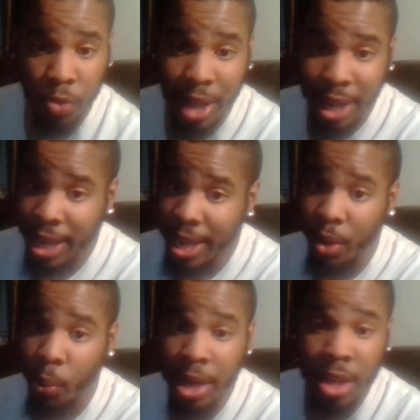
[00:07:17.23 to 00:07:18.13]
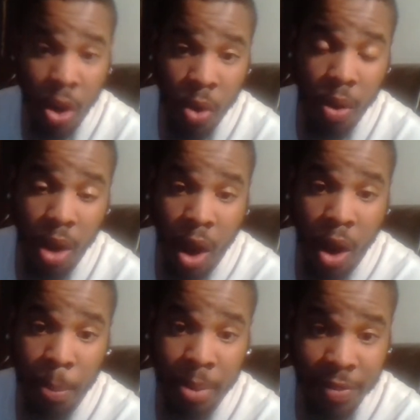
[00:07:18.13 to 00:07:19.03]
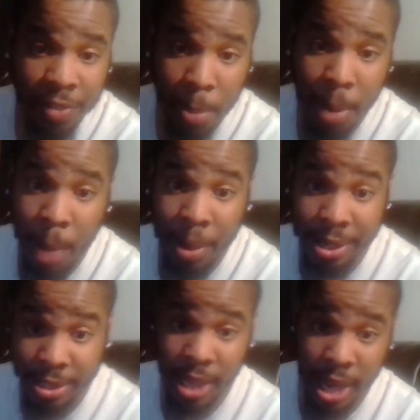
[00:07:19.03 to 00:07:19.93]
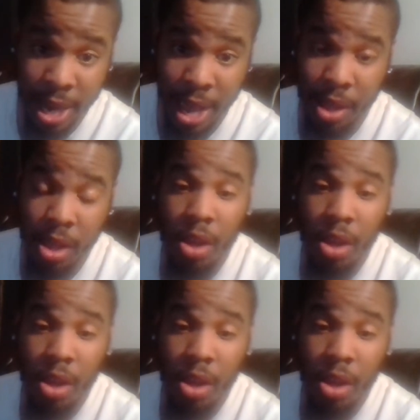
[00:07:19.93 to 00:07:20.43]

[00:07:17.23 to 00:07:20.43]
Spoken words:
now again, we don't all believe in the Bible. I understand that.